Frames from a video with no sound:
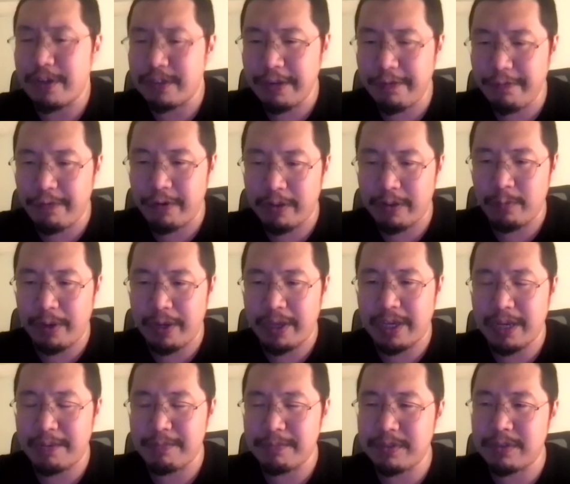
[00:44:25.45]
different when it
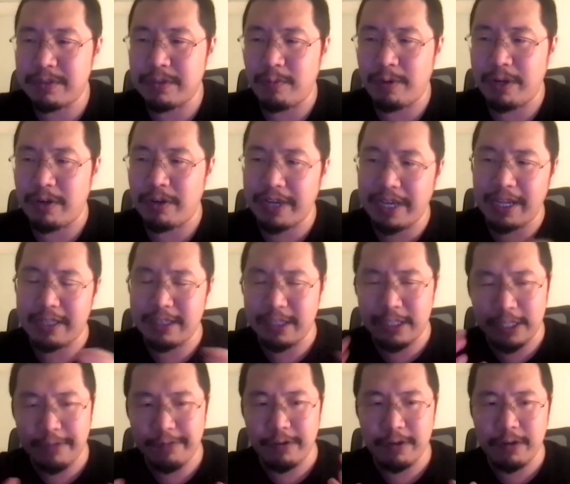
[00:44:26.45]
comes to when looking
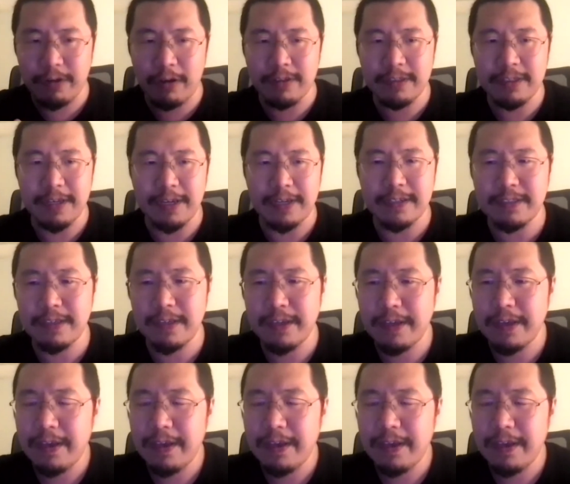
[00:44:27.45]
at different contexts.